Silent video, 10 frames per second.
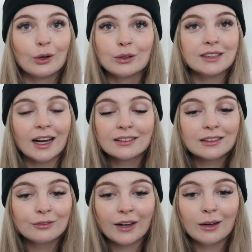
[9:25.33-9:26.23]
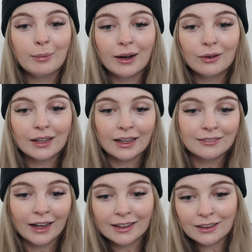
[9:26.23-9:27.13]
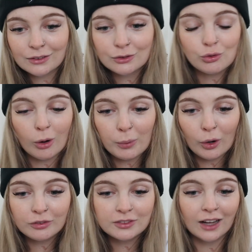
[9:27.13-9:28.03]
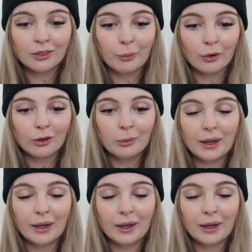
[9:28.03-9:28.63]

go down the conveyor belt and like drop off down the bottom.